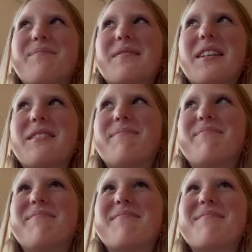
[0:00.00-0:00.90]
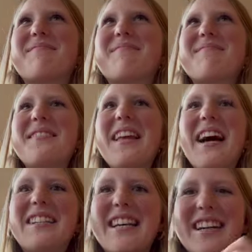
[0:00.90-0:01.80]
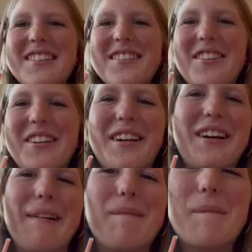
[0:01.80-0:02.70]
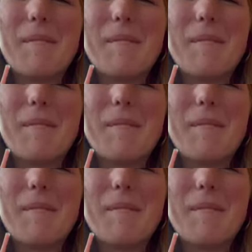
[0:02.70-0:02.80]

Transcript: Oh god. It's actually really good. Is it?